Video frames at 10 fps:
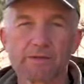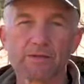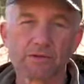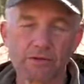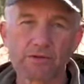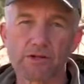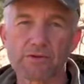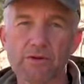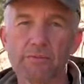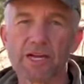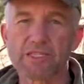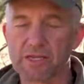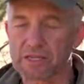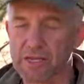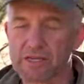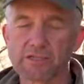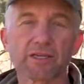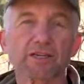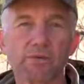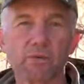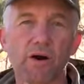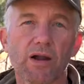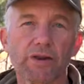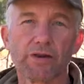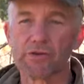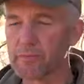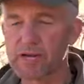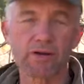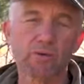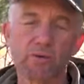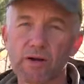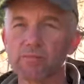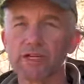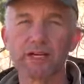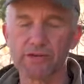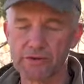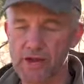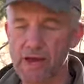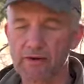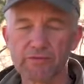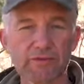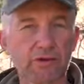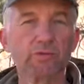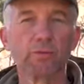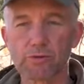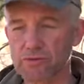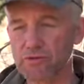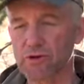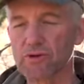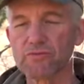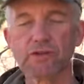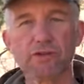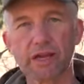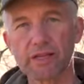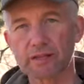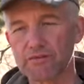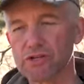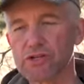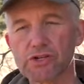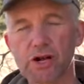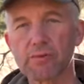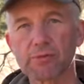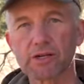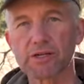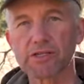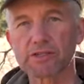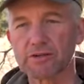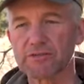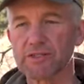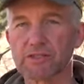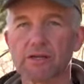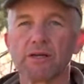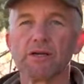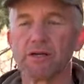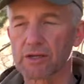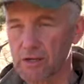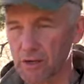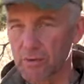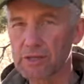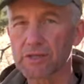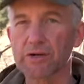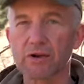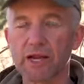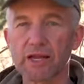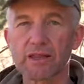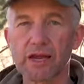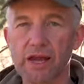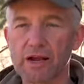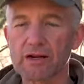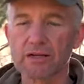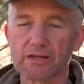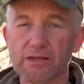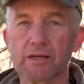So those are three basic things that you want to do, no matter what blade you have, that will preserve the length of this sharp cutting surface. Go with the grain of the hair,